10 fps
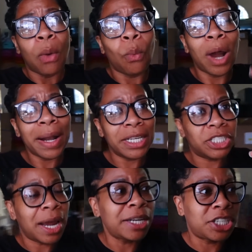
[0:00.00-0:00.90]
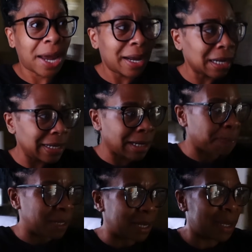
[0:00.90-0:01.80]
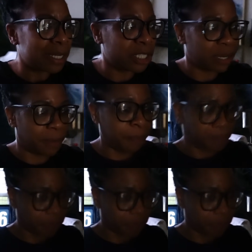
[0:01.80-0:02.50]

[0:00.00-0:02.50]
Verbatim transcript: Where did JJ clean cleaned up the kitchen